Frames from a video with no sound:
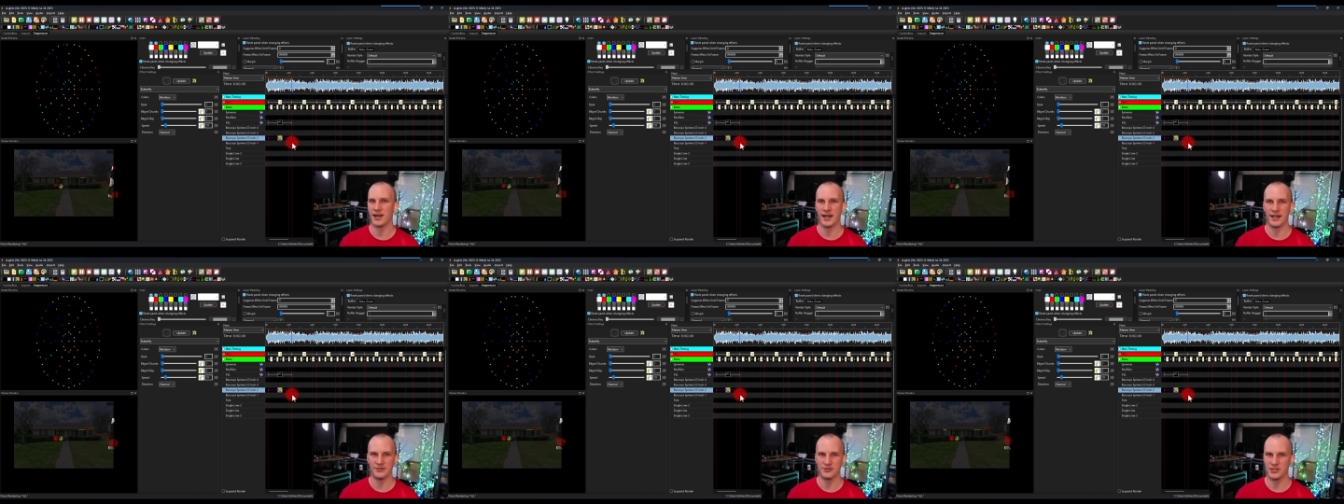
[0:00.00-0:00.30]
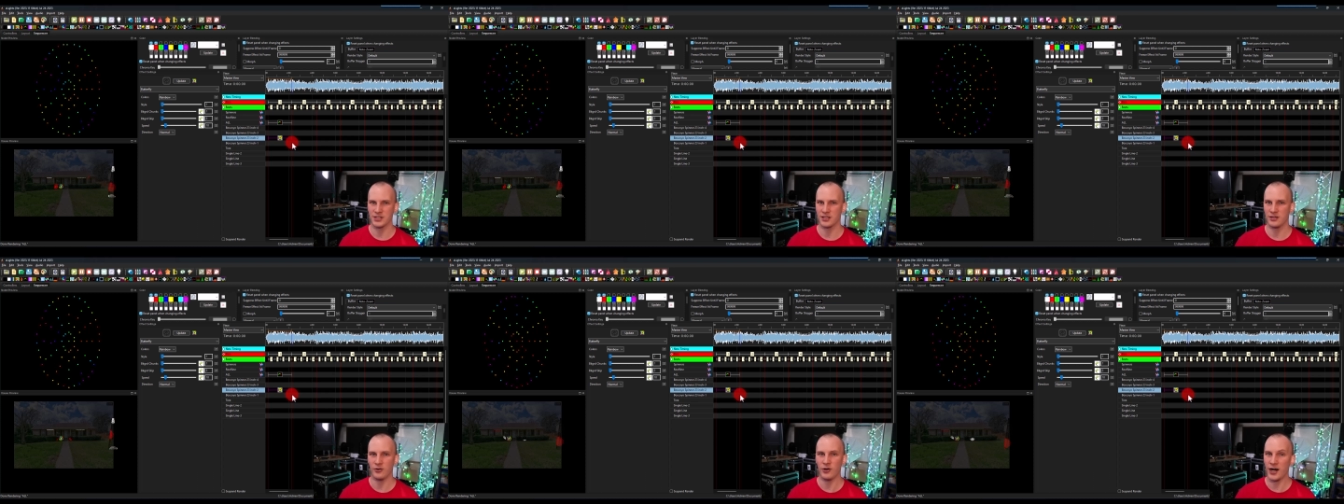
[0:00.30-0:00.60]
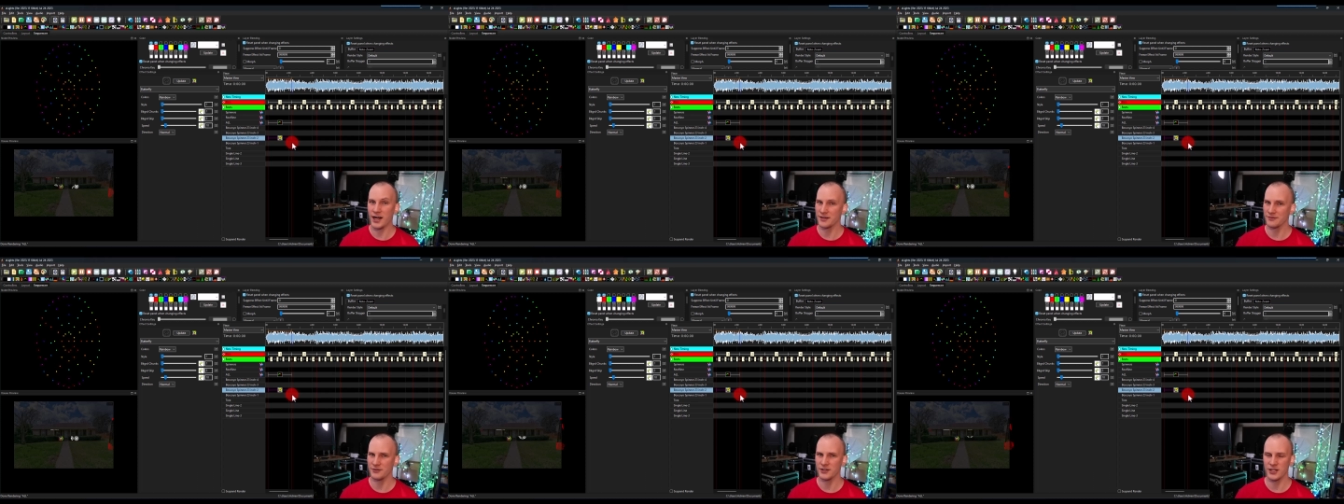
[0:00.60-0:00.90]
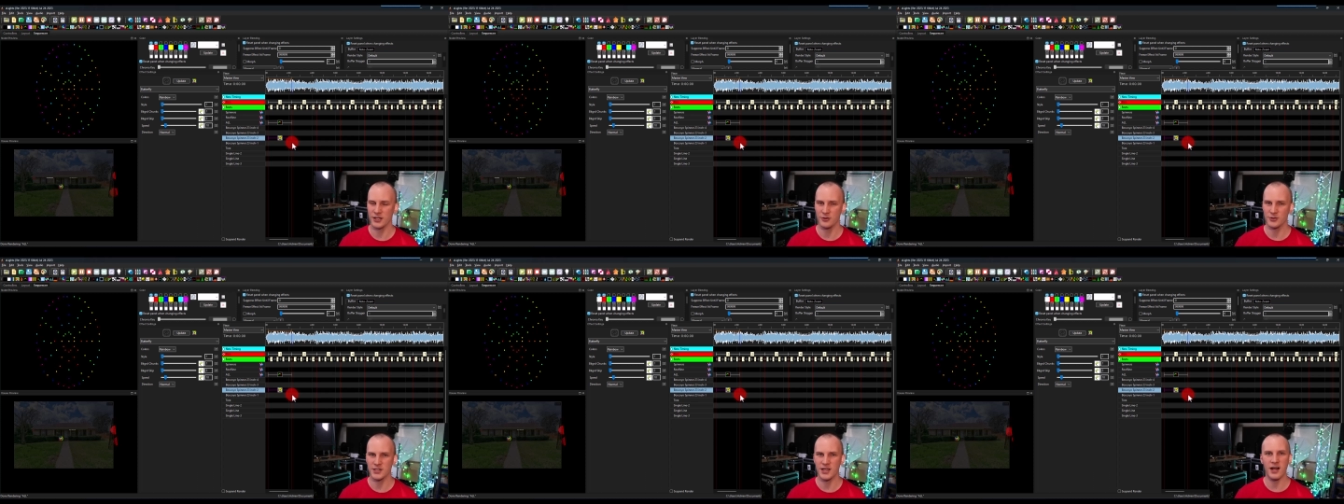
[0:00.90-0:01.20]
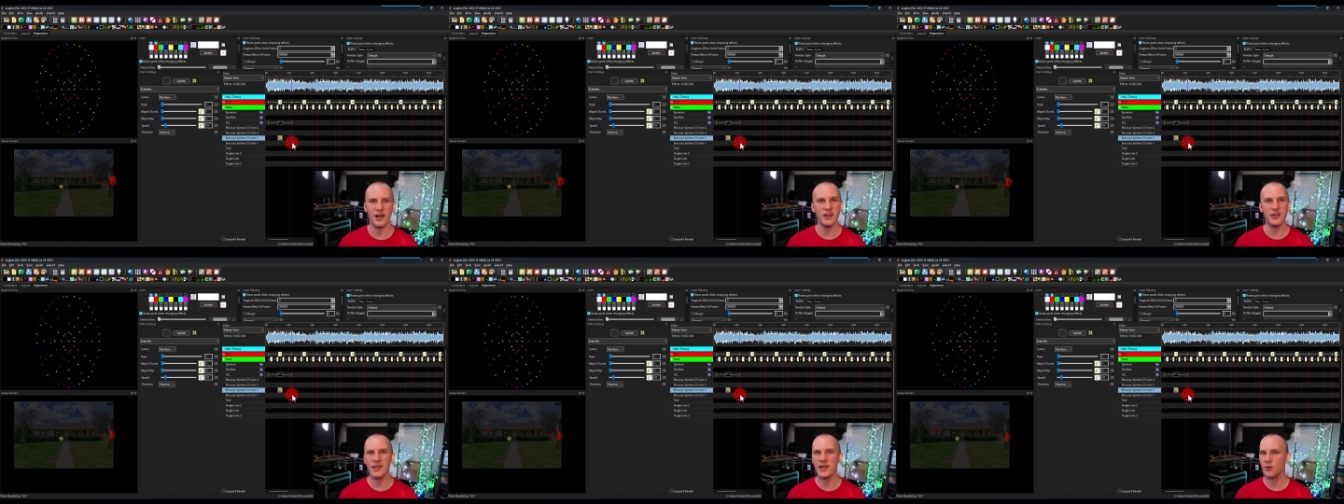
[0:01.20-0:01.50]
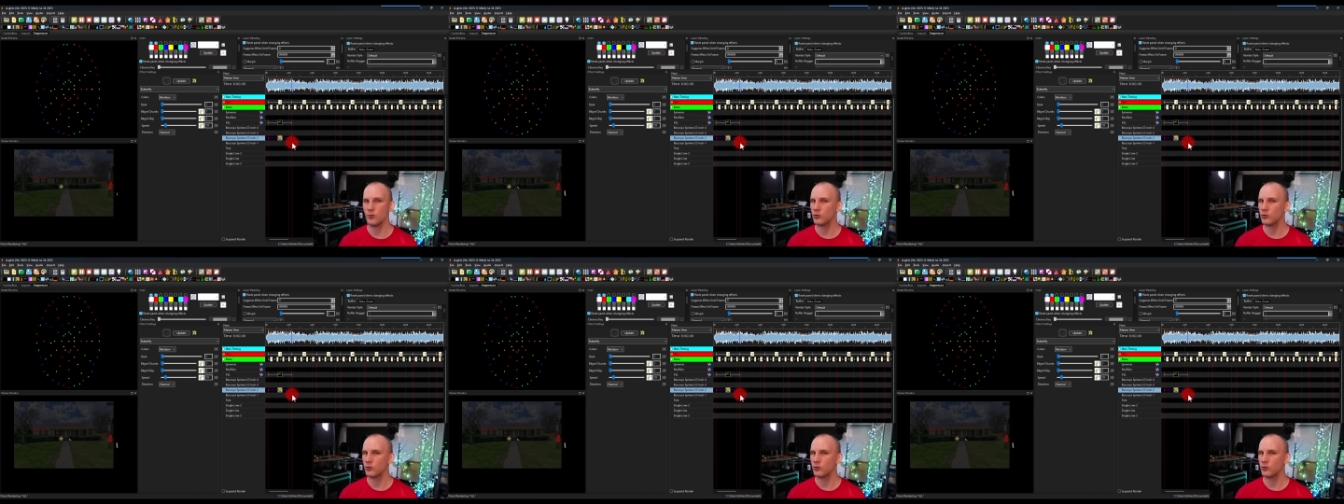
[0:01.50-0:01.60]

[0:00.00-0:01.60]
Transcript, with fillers: I've done a lot of videos on that. We'll